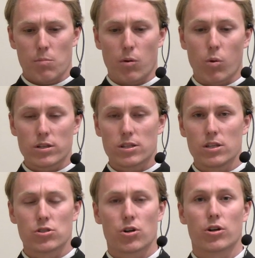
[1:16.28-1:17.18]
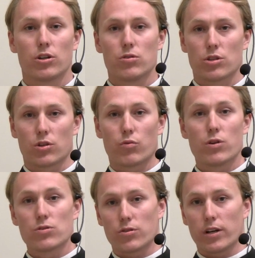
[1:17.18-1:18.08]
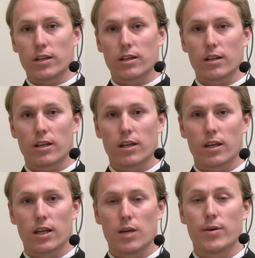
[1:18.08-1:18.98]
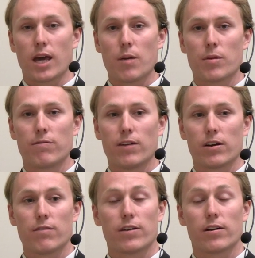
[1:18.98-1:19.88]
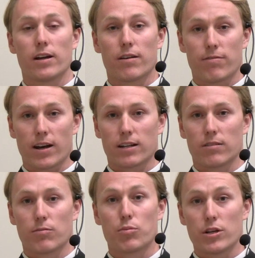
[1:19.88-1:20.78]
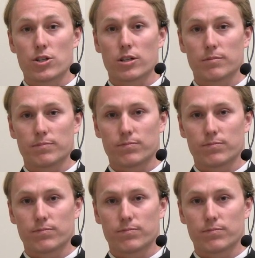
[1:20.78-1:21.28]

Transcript: But once he started using the Rosary, he became a very, very effective preacher.